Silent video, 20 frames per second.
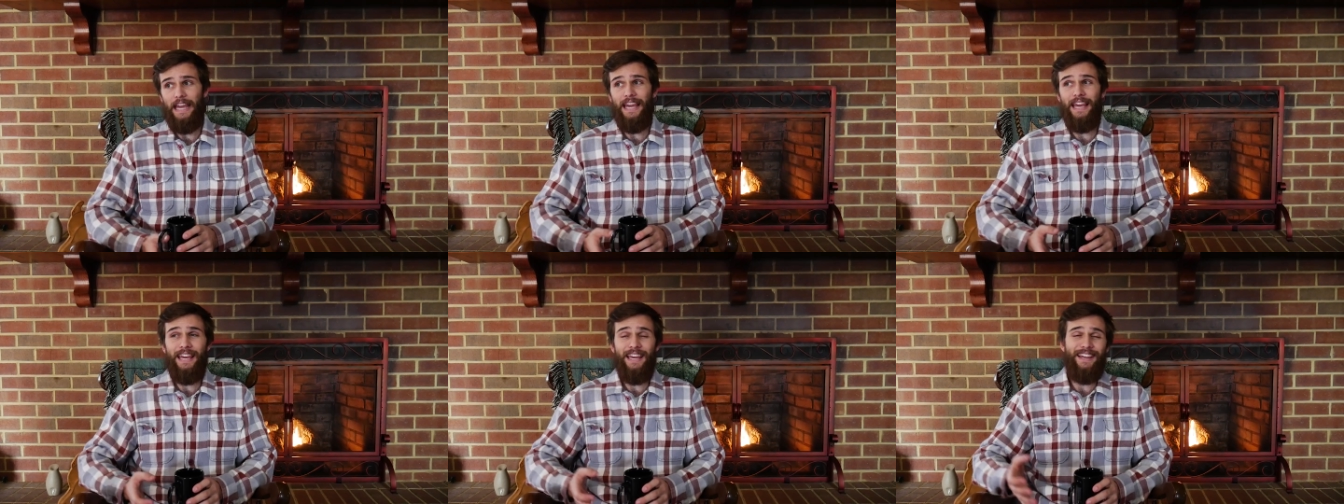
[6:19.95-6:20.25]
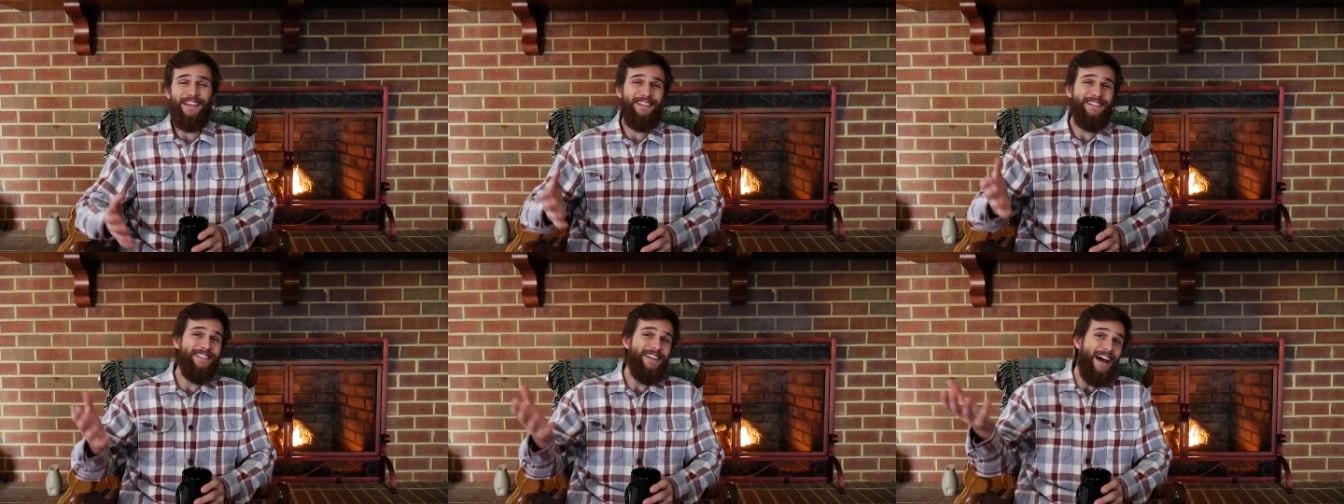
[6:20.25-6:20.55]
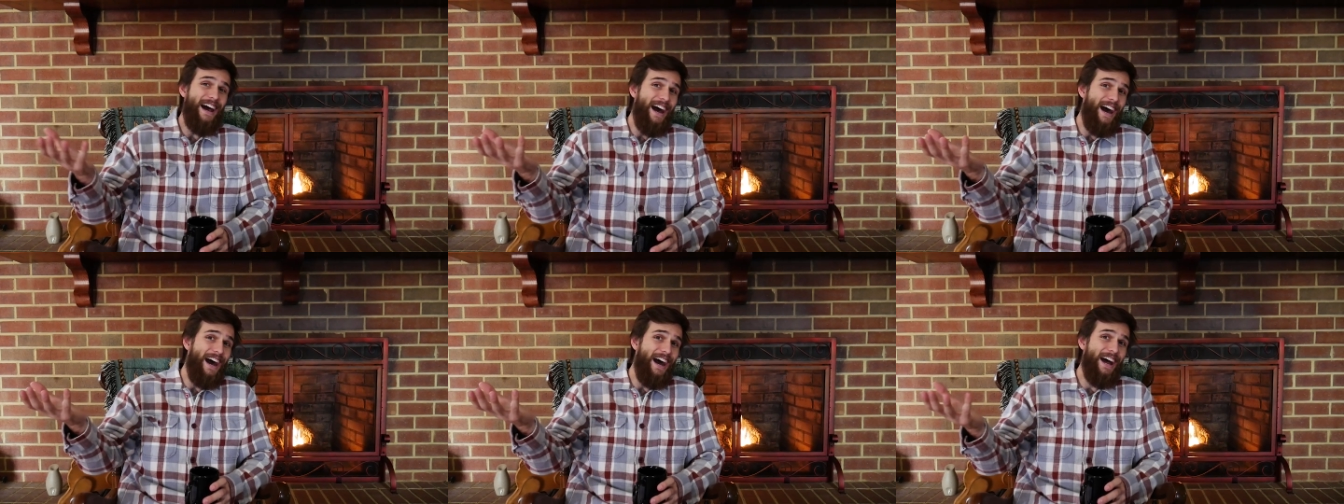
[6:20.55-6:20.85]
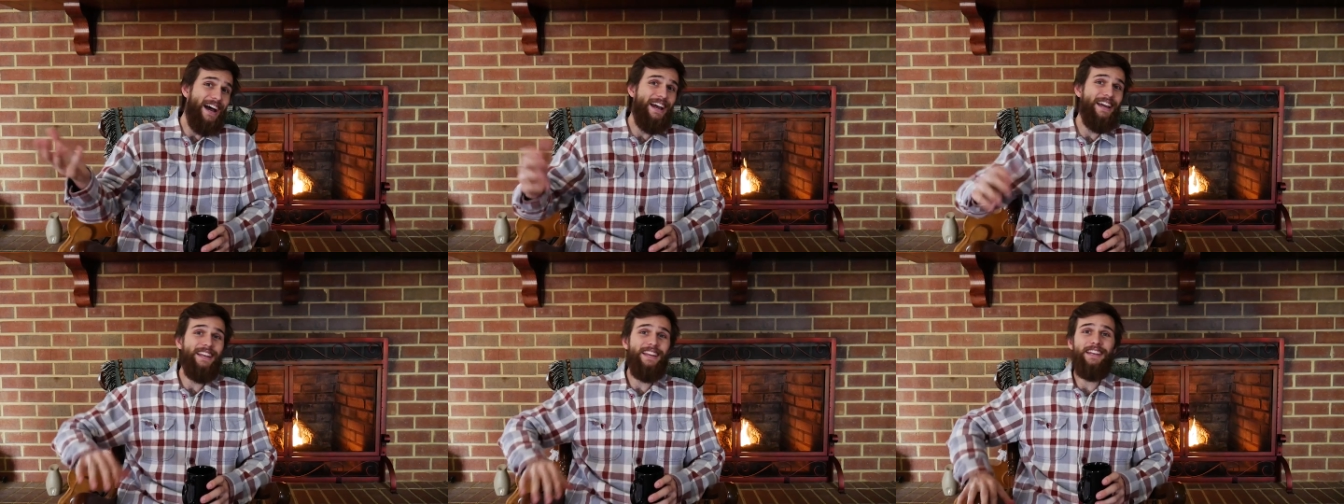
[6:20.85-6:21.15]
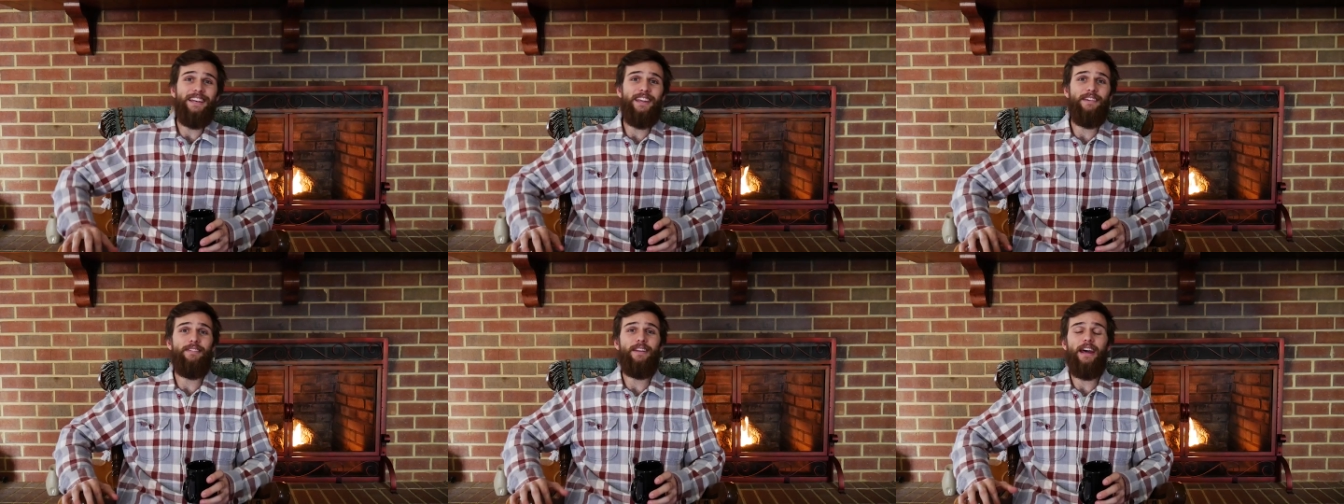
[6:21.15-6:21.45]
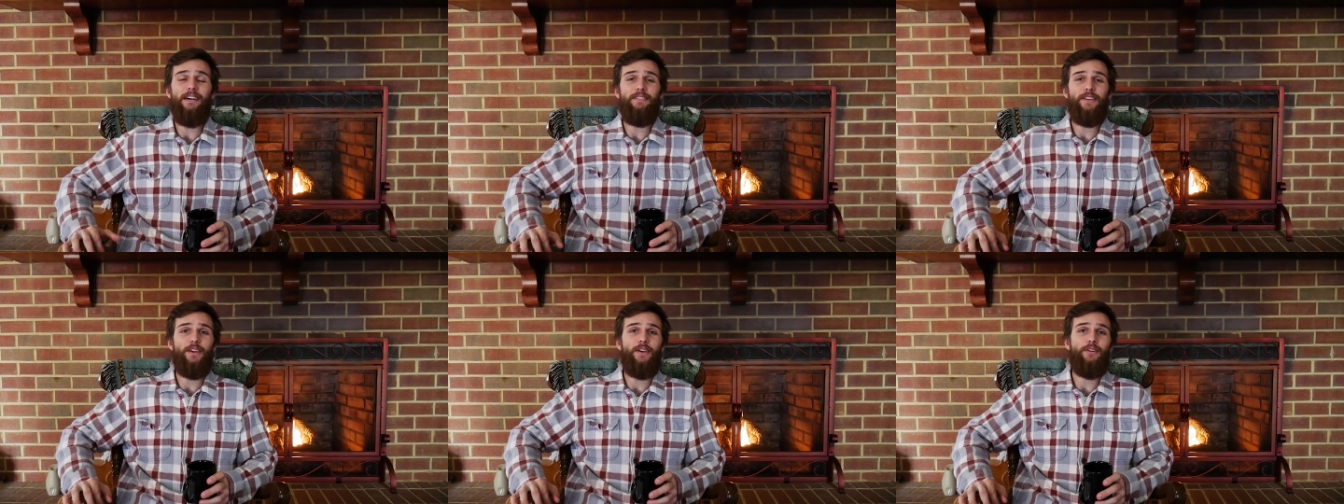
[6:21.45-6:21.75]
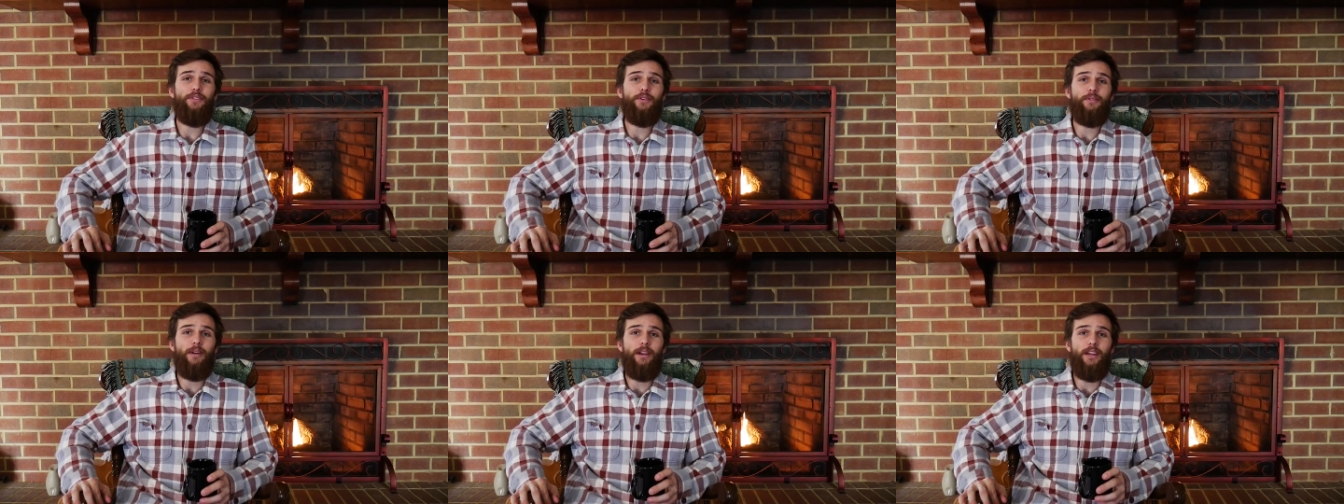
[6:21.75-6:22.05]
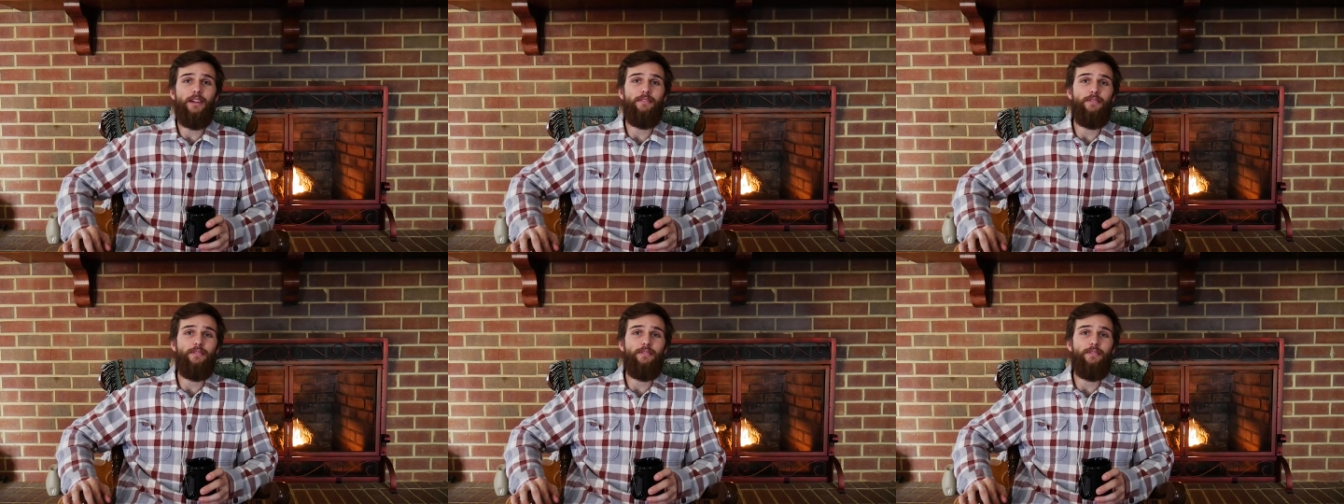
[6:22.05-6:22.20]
And I didn't even have to go through any